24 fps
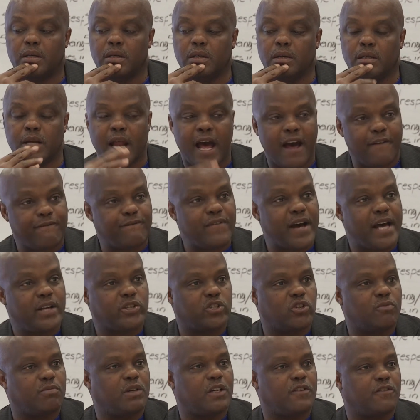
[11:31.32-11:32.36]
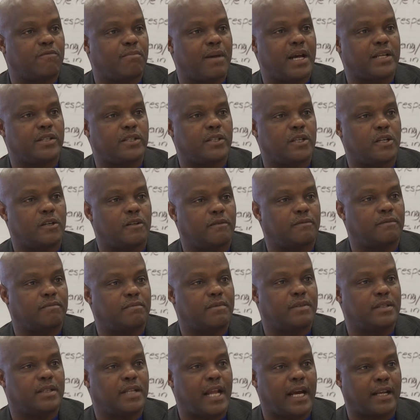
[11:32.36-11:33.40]
not fight so much for myself.
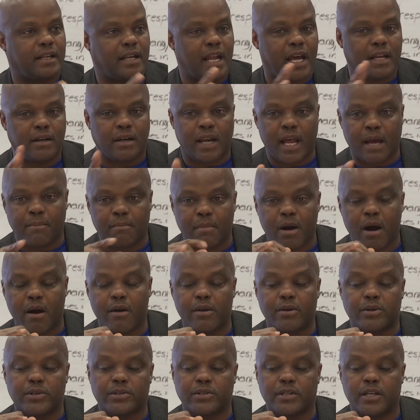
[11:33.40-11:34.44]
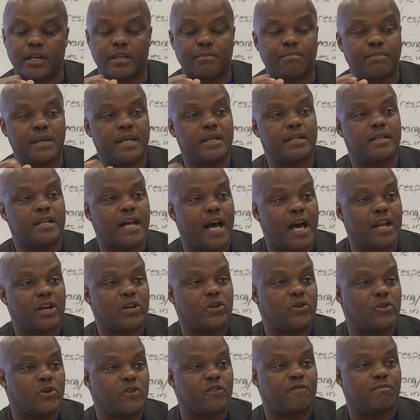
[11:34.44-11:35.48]
It's like Mario said, beating down the
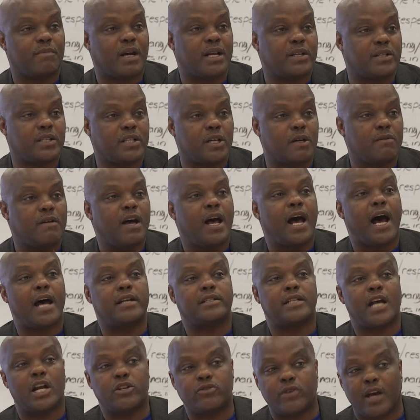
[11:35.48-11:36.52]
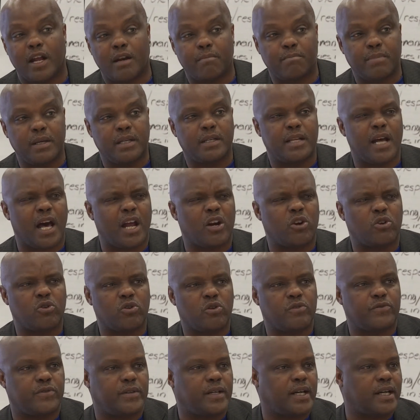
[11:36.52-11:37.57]
door for myself. I started trying to beat down the
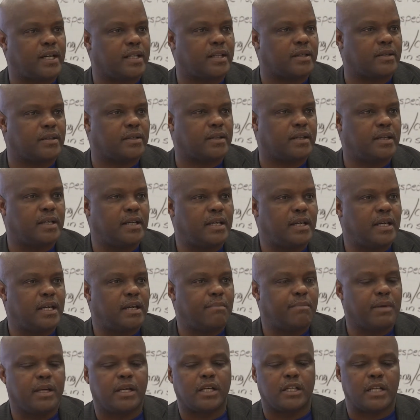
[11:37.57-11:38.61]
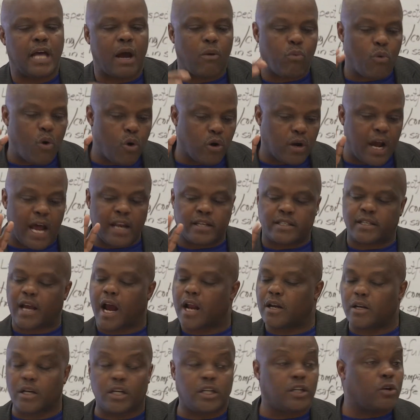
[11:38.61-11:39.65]
door for others. Because I
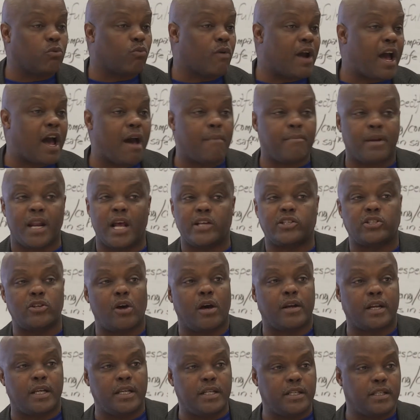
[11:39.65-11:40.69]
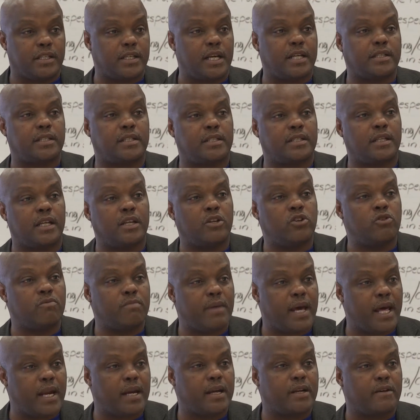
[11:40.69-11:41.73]
started looking around me and I saw the injustice and
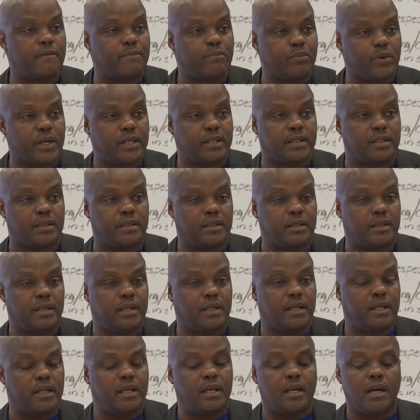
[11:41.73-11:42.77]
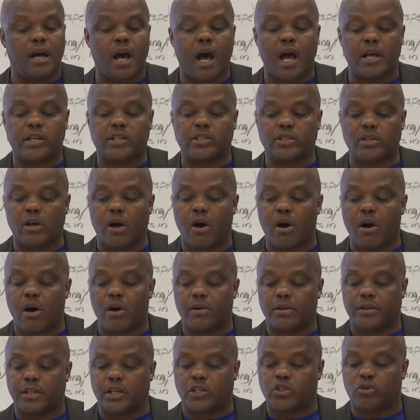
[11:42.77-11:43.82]
inhumanity of prison. I
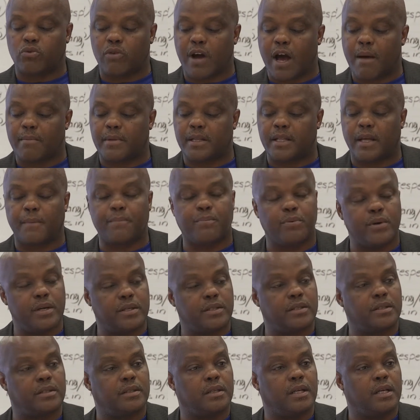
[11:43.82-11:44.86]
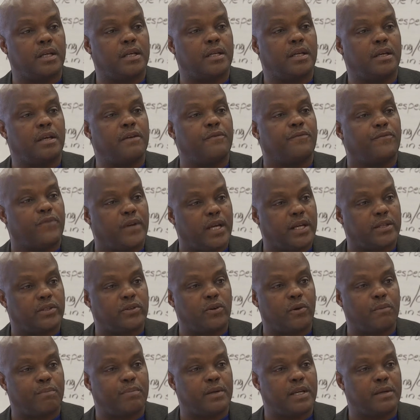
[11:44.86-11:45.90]
saw the trauma that prison inflicts
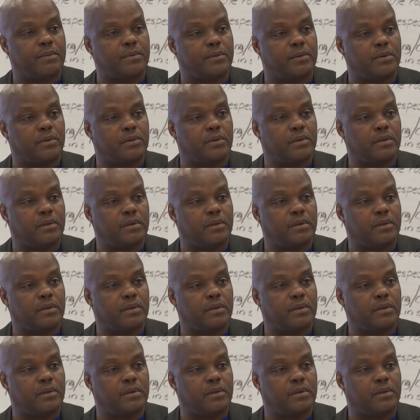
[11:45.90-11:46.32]
on people